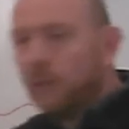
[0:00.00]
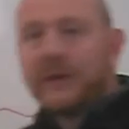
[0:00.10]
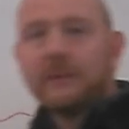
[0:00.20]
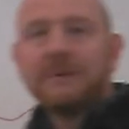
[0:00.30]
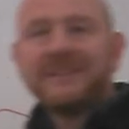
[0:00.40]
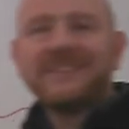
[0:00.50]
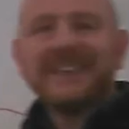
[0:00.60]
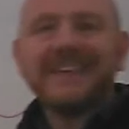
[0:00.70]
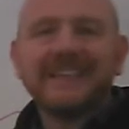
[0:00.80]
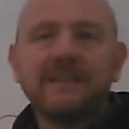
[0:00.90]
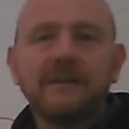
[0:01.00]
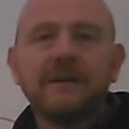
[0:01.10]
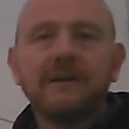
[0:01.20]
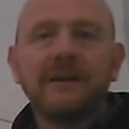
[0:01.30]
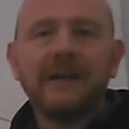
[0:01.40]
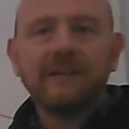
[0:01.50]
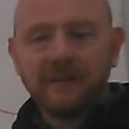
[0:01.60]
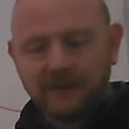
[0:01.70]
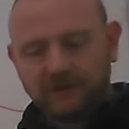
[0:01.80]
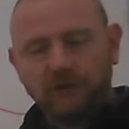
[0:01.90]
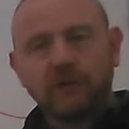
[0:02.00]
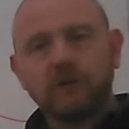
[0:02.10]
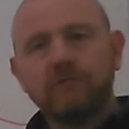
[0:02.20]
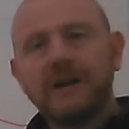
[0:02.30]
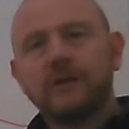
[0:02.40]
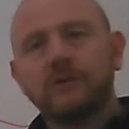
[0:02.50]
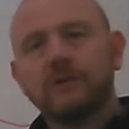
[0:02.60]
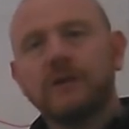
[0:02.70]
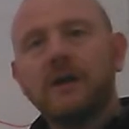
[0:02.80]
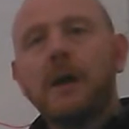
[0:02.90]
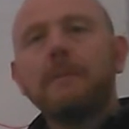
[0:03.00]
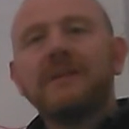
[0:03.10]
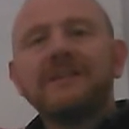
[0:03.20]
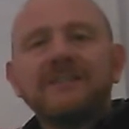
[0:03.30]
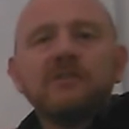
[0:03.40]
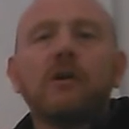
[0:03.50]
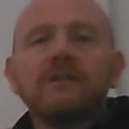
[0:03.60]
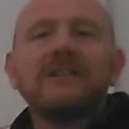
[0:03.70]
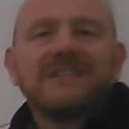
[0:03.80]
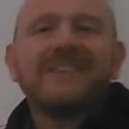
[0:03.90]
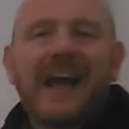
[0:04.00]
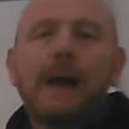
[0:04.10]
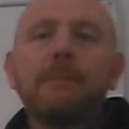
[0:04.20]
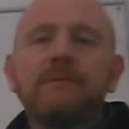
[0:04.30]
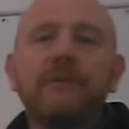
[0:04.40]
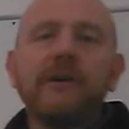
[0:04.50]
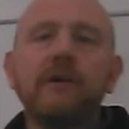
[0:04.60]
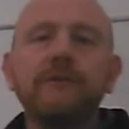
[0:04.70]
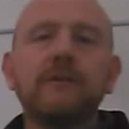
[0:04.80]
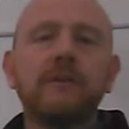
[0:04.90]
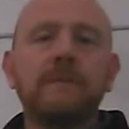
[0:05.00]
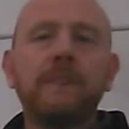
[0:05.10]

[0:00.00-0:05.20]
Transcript: We can be seen in the historical record, but this doesn't happen very often,